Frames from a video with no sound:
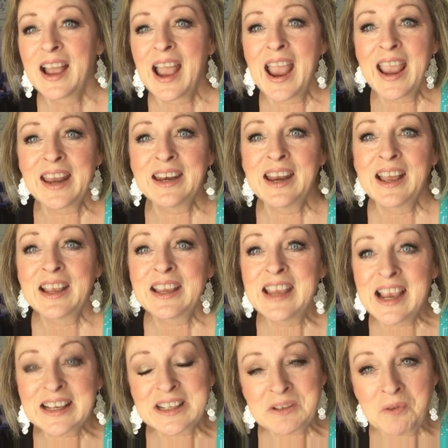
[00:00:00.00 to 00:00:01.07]
And
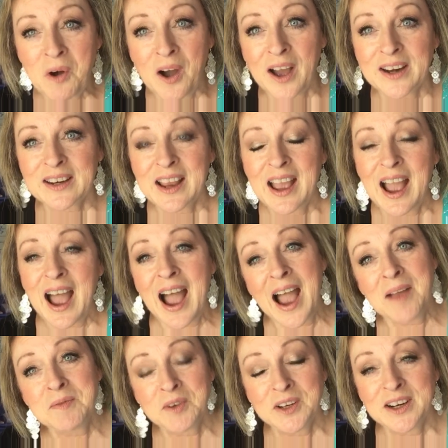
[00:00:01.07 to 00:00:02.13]
guess what?
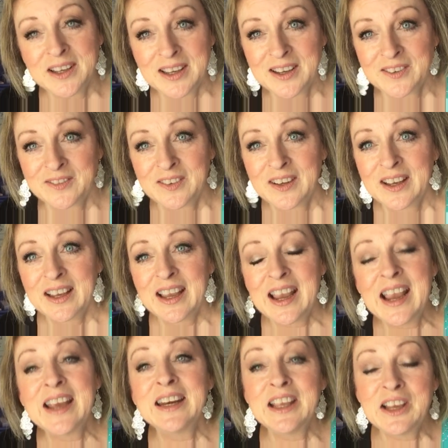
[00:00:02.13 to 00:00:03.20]
I'm going to give
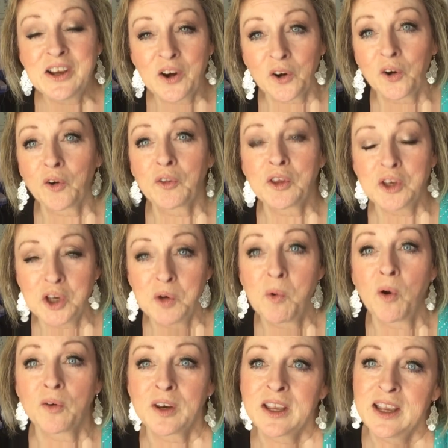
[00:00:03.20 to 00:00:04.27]
any girl that you
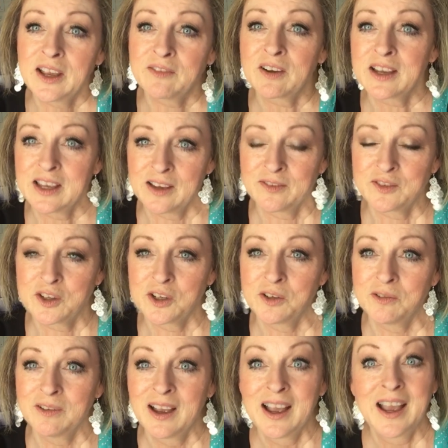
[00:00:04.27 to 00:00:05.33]
want to give a gift
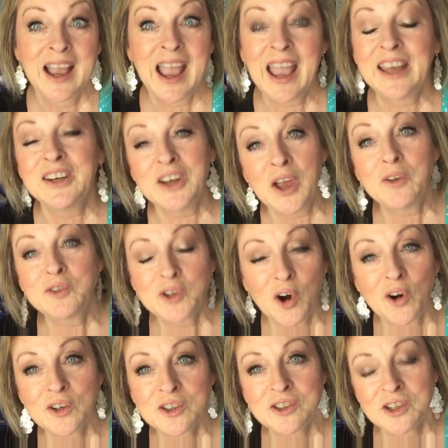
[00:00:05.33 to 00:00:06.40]
to at no
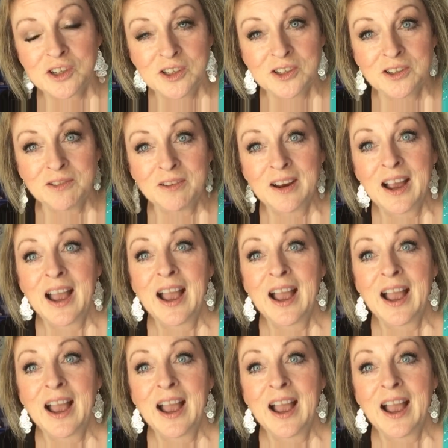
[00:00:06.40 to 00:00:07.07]
charge to you.